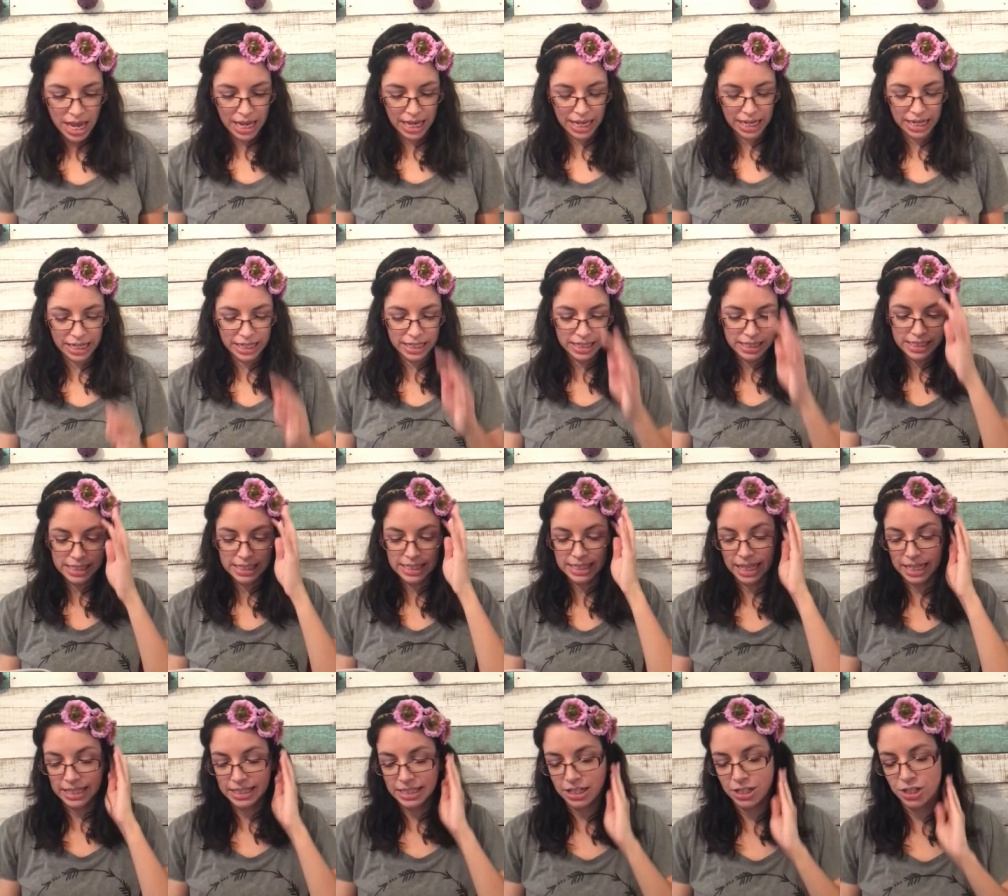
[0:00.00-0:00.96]
And
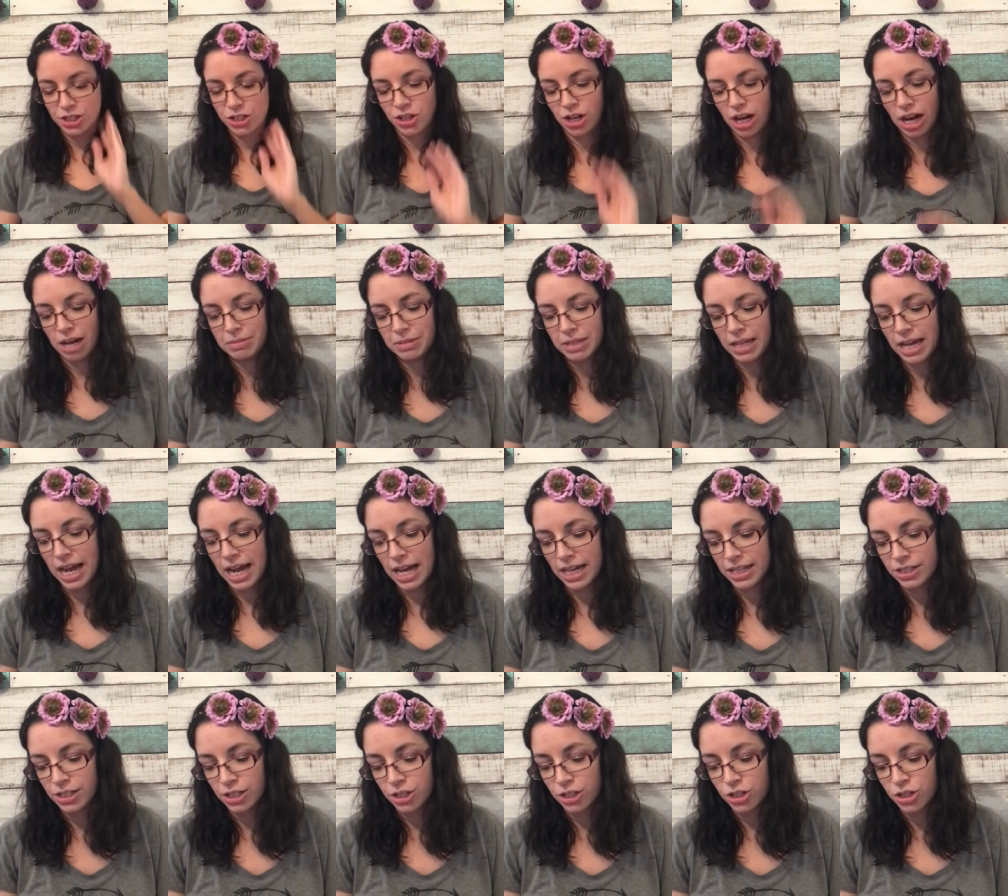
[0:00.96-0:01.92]
Scentsy describes it
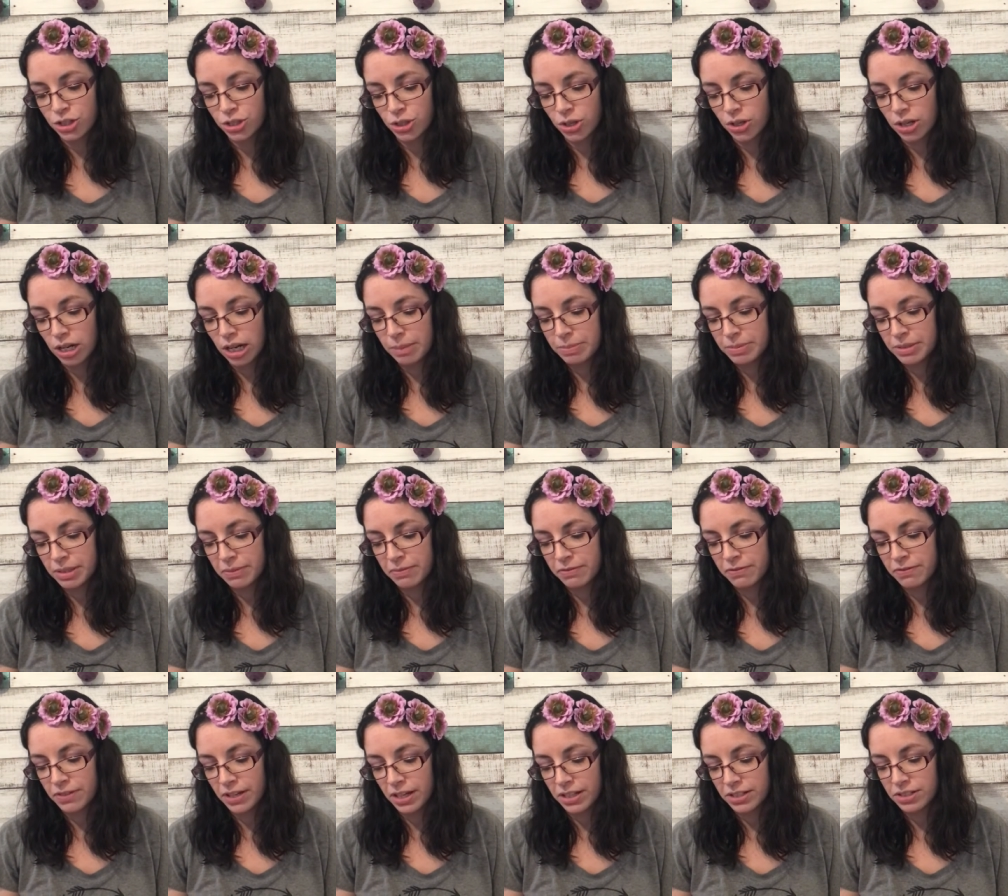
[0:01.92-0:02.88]
as stir up
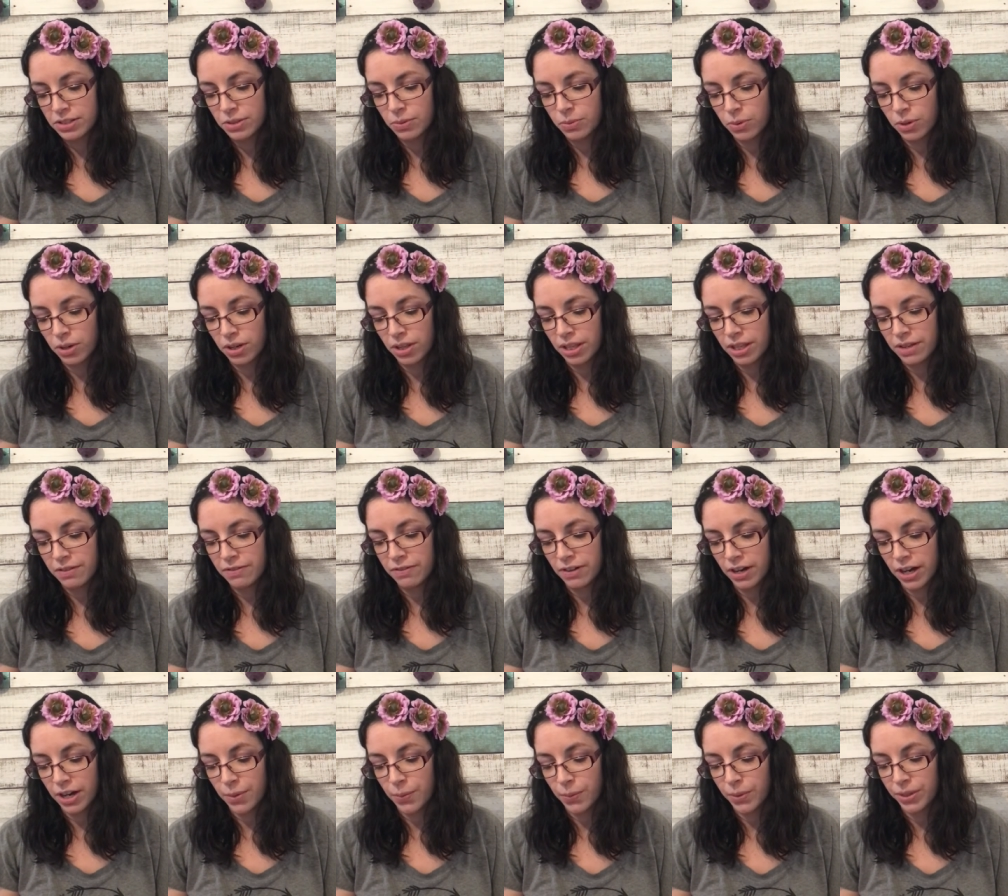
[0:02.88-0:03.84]
some fiesta-worthy
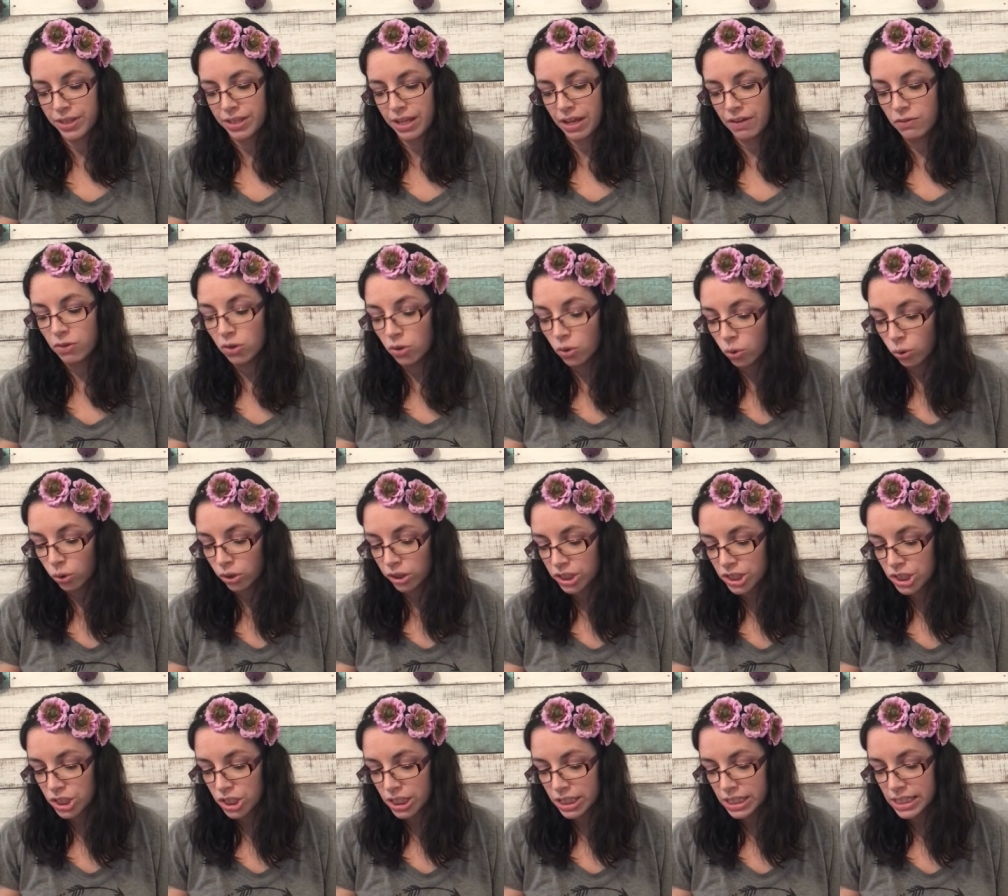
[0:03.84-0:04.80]
fun with navel
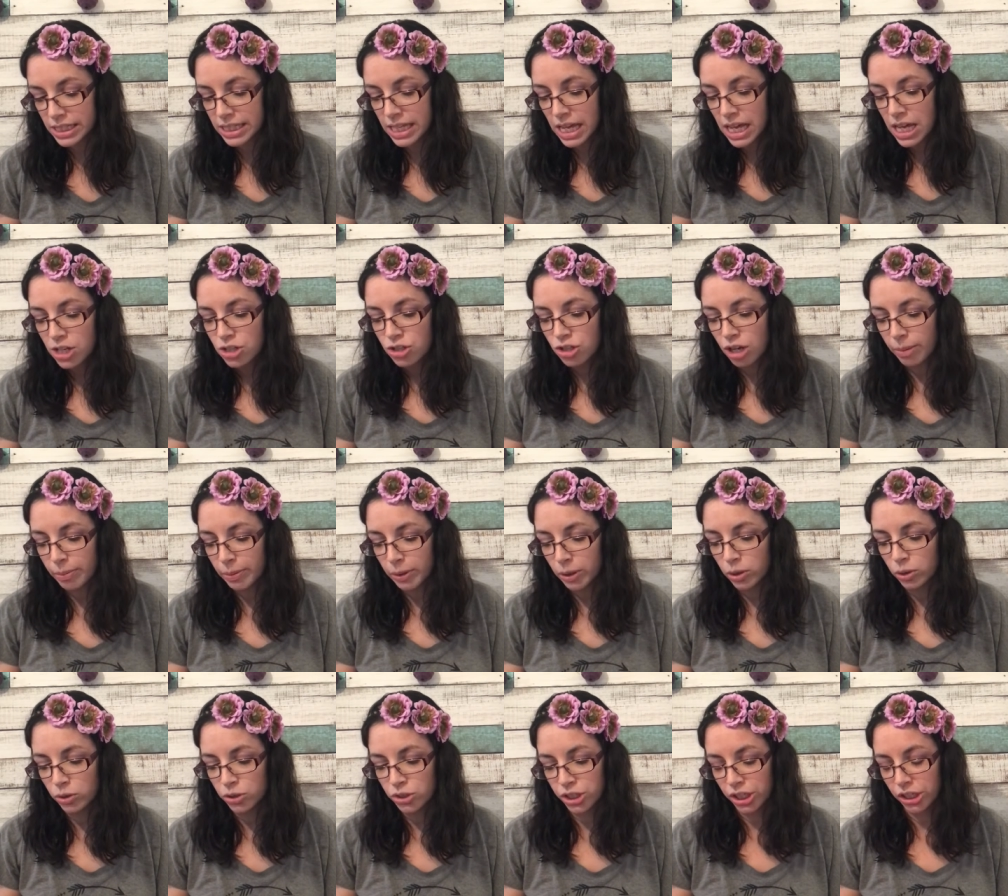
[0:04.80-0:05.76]
oranges,
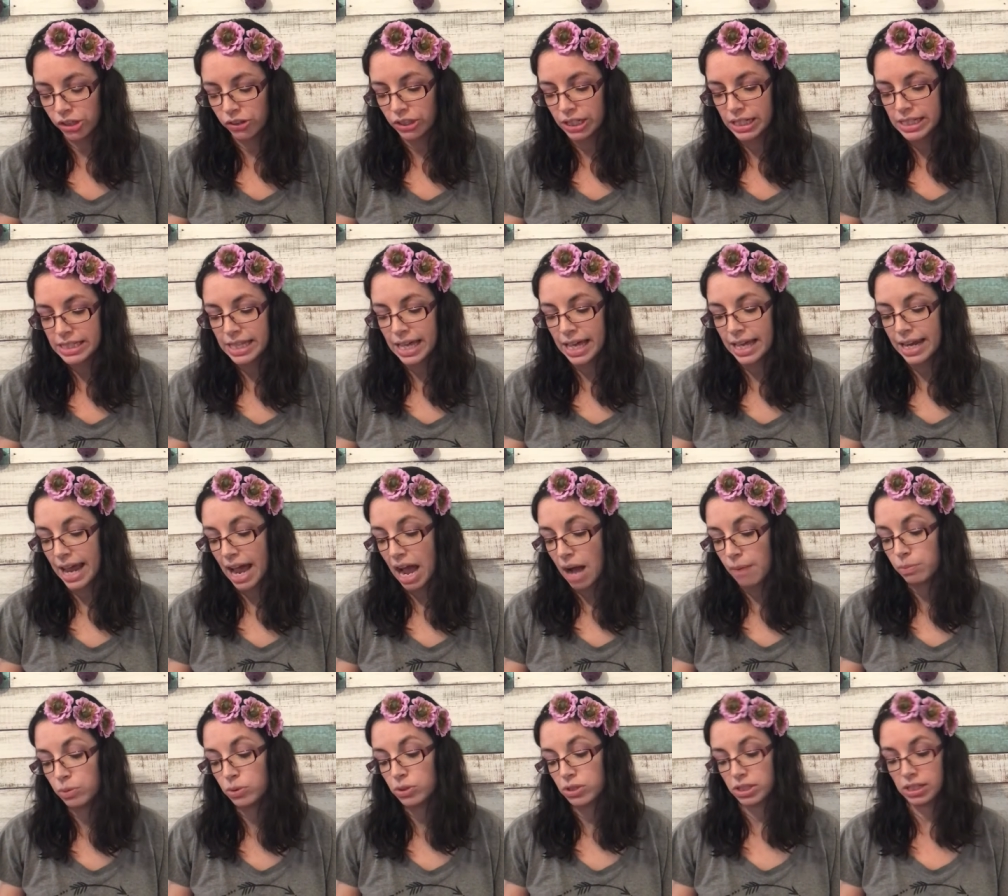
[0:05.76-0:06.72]
tropical cherries, and
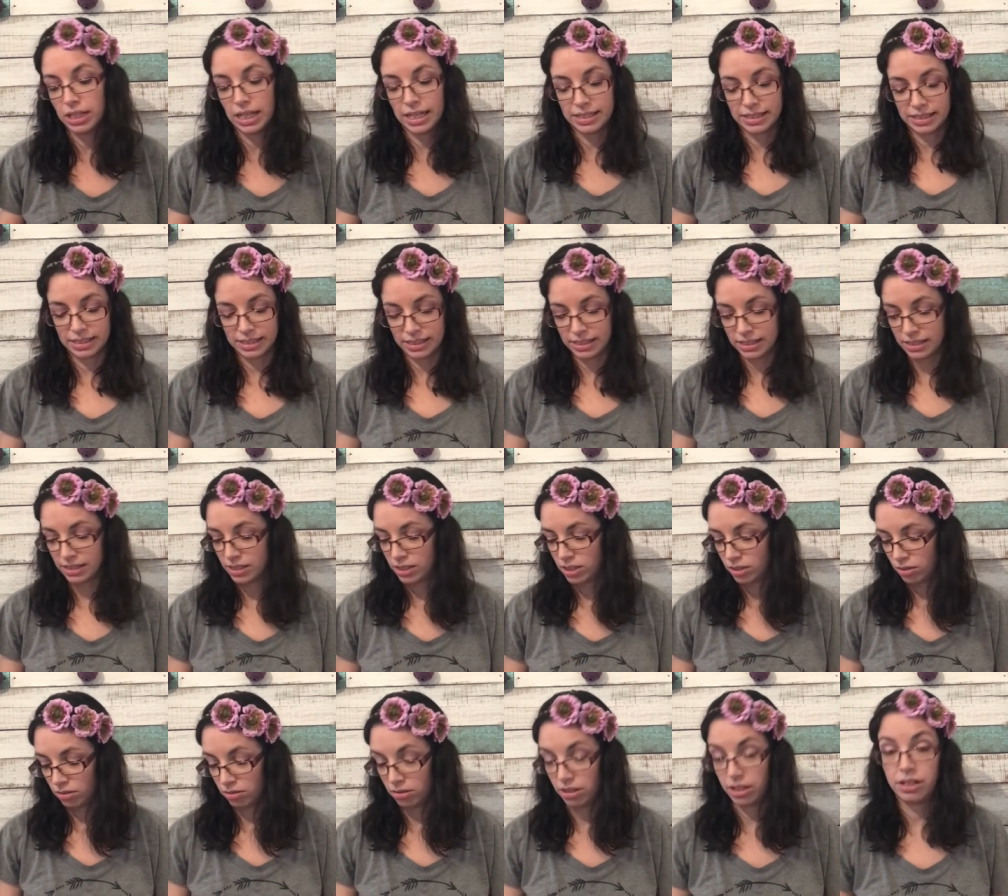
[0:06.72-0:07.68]
apple slices.
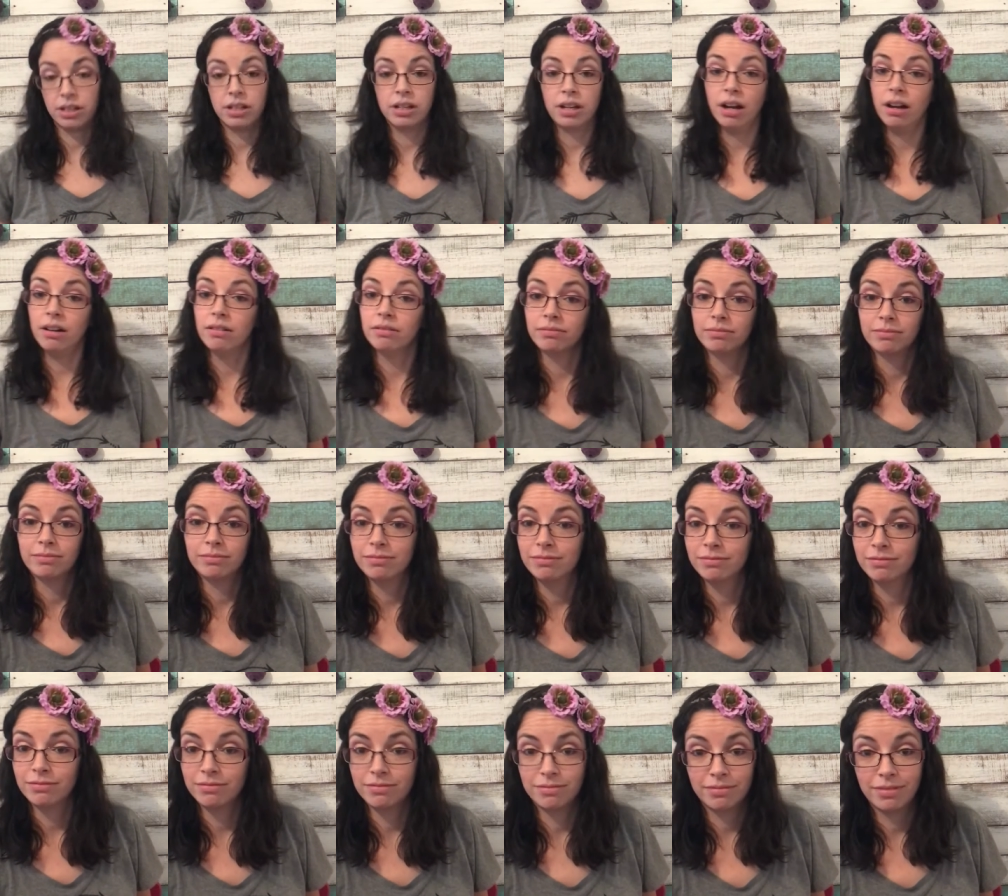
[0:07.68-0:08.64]
So there you go.
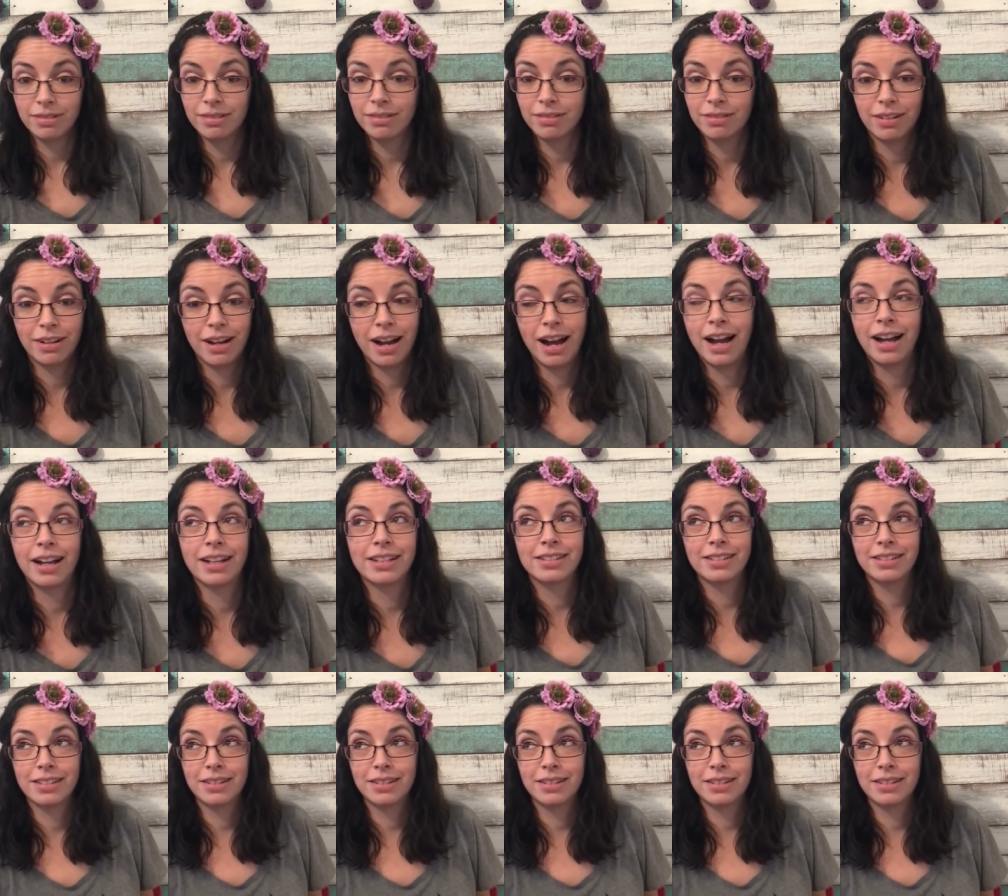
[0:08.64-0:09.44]
High